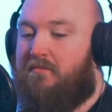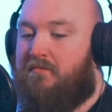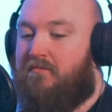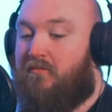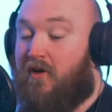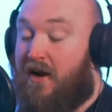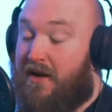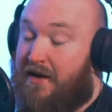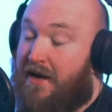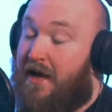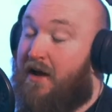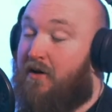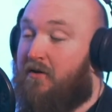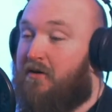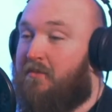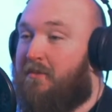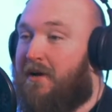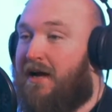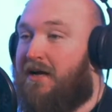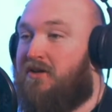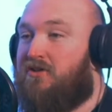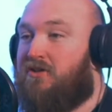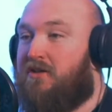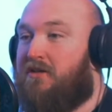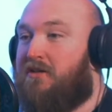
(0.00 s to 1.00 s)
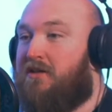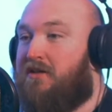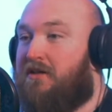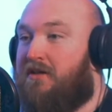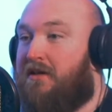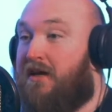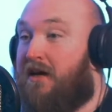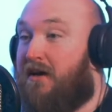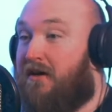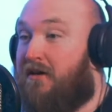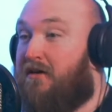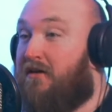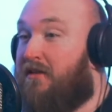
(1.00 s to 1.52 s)
right now imagine that
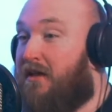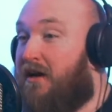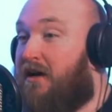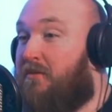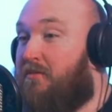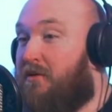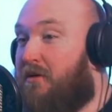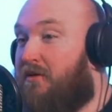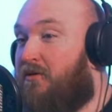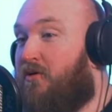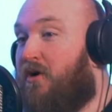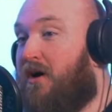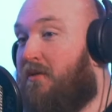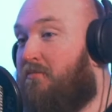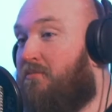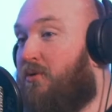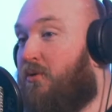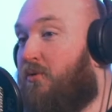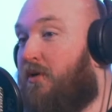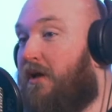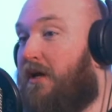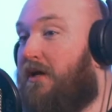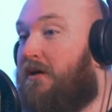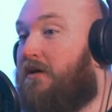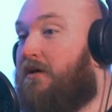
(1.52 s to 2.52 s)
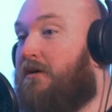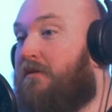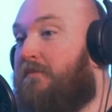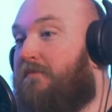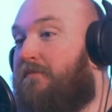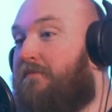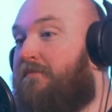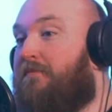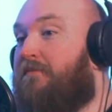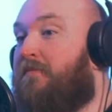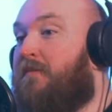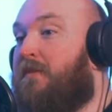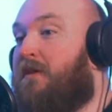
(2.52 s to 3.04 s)
yeah could, that could be quite a ball Like,
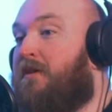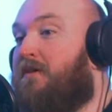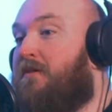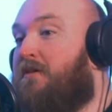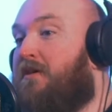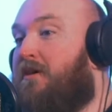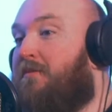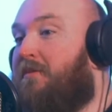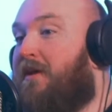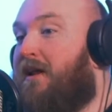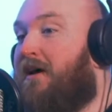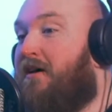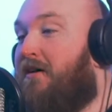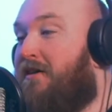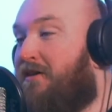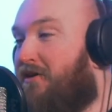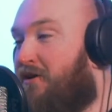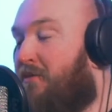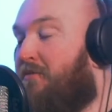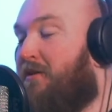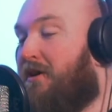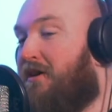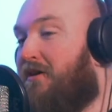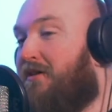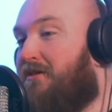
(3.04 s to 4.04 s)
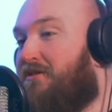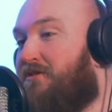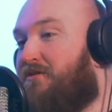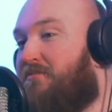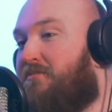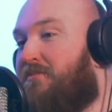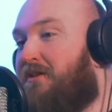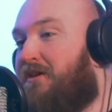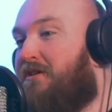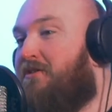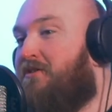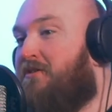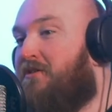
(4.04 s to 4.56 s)
could be like, oh, it could be nice,
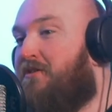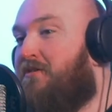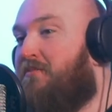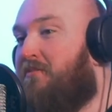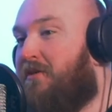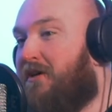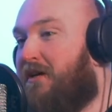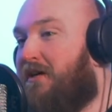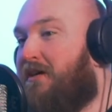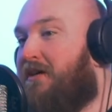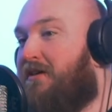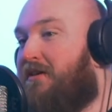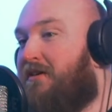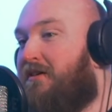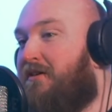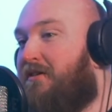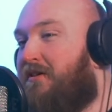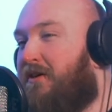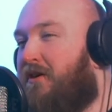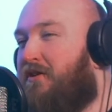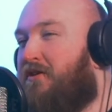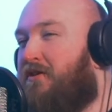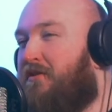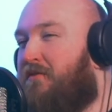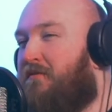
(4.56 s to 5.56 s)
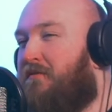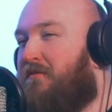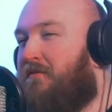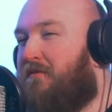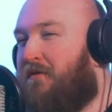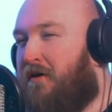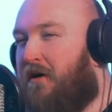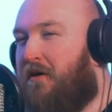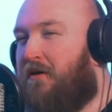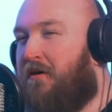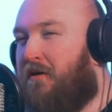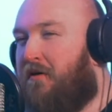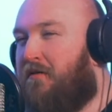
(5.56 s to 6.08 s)
but it could be. Can you
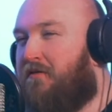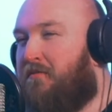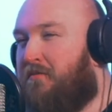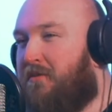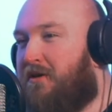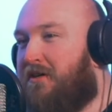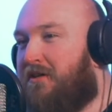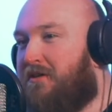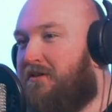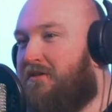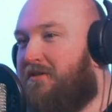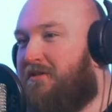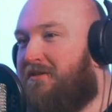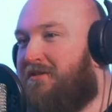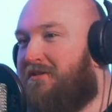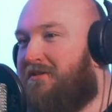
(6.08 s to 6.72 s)
fuck off, please? If